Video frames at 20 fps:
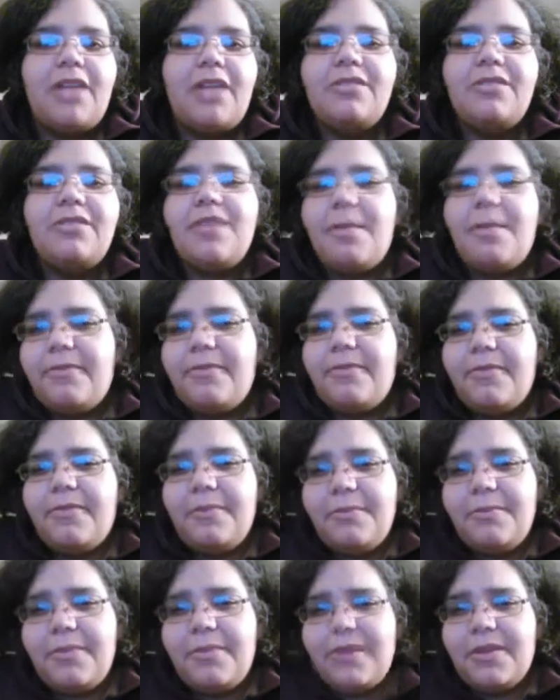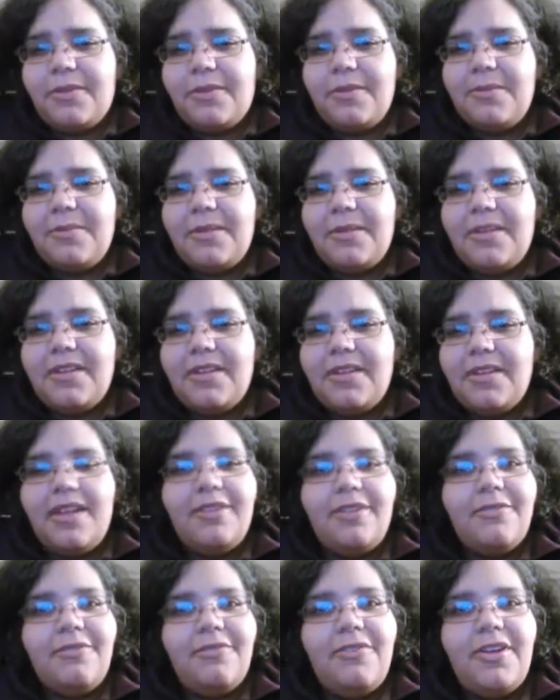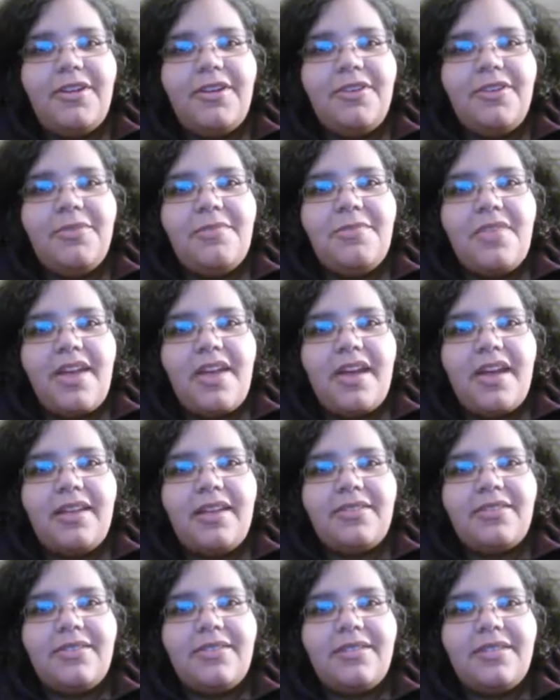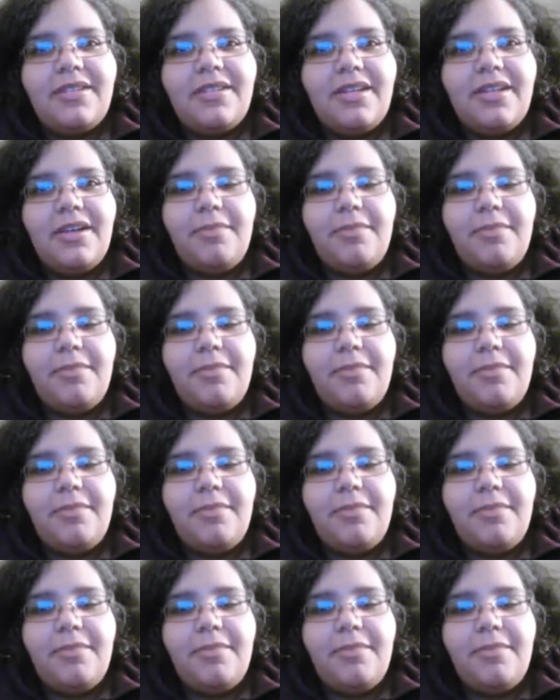top of him being creepy, I don't find him that